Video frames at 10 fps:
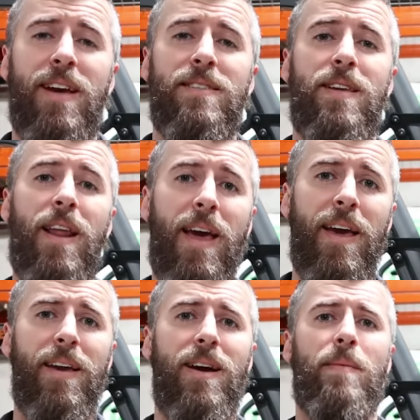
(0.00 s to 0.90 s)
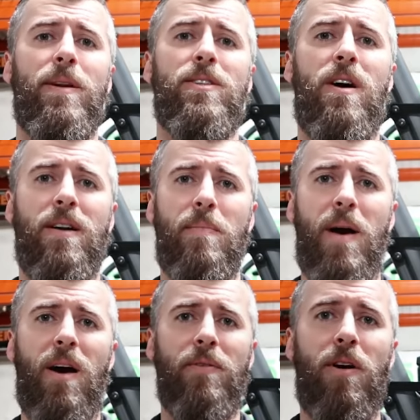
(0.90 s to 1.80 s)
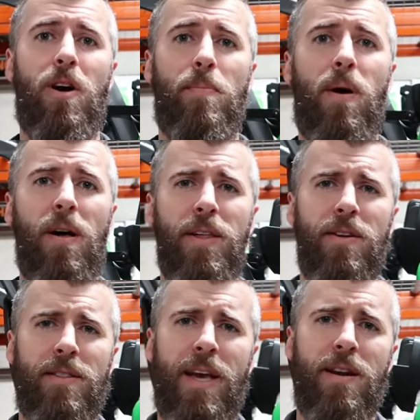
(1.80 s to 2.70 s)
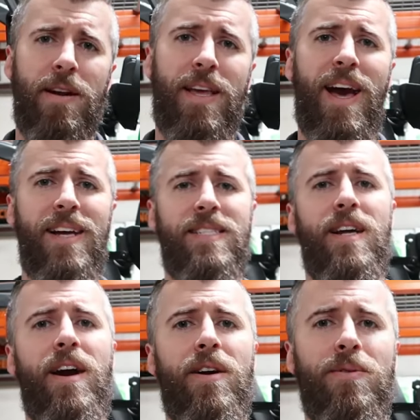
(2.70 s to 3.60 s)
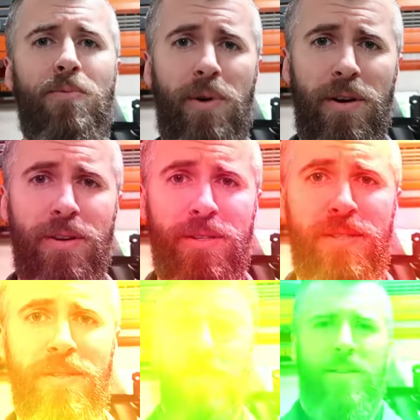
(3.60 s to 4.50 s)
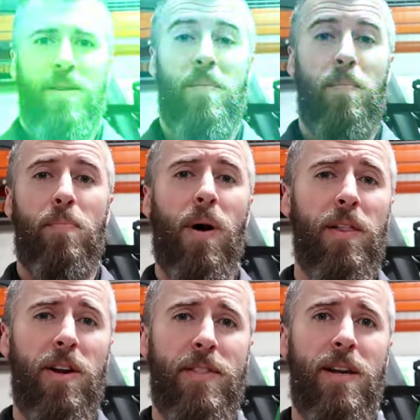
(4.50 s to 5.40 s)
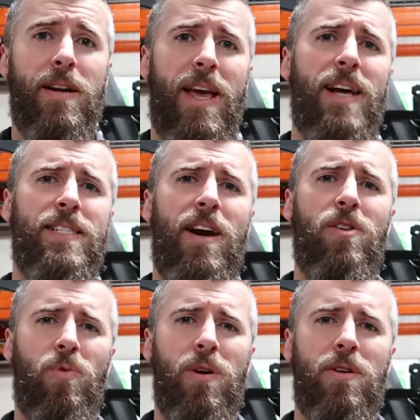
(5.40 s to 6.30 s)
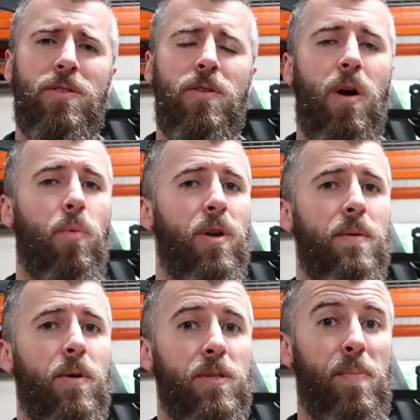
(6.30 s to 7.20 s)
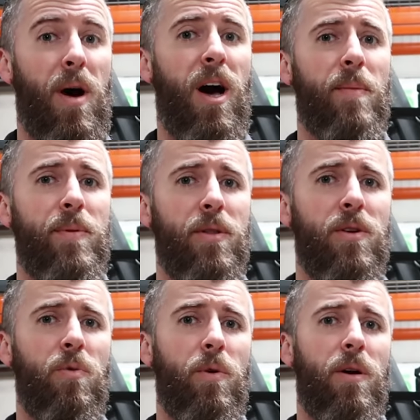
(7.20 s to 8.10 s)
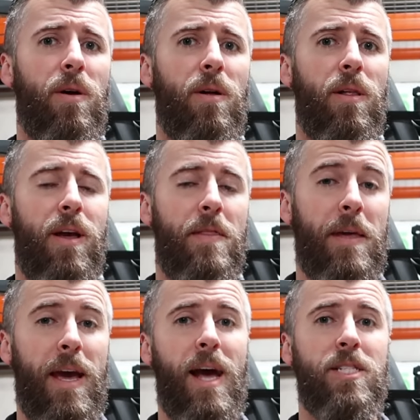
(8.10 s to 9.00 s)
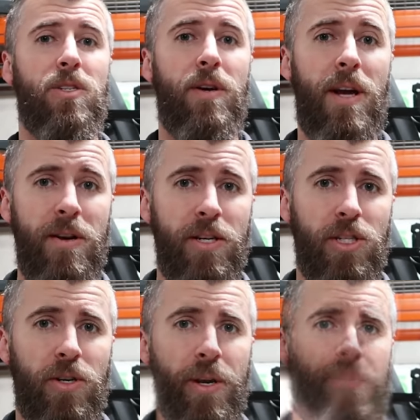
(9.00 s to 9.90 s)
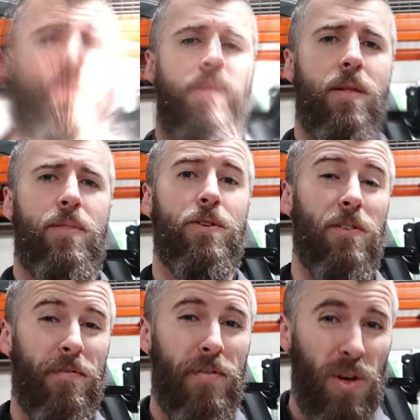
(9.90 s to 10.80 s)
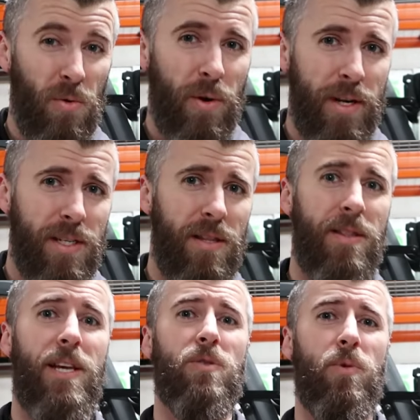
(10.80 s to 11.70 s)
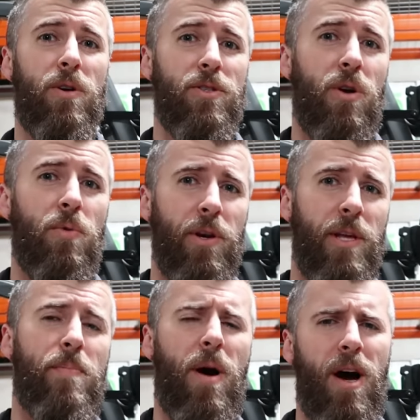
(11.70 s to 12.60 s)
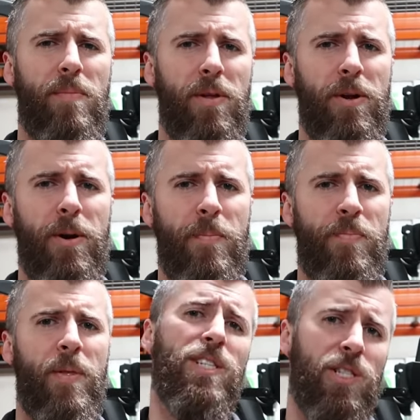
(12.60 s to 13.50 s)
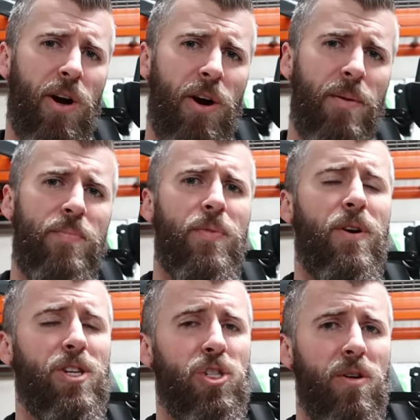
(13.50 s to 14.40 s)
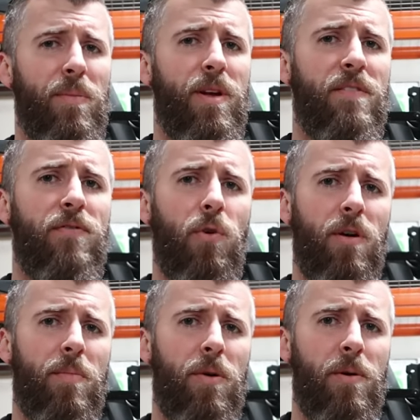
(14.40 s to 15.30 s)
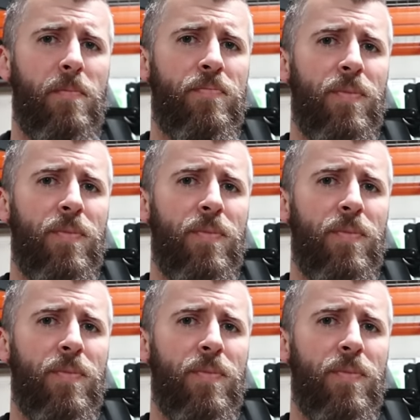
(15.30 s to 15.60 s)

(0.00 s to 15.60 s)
and today I'm going to talk about our polyurethane on cast iron wheels. Polyurethane on cast iron wheels are one of the most popular wheel in the caster industry. There's a few reasons these wheels are really popular. To start, they're extremely affordable,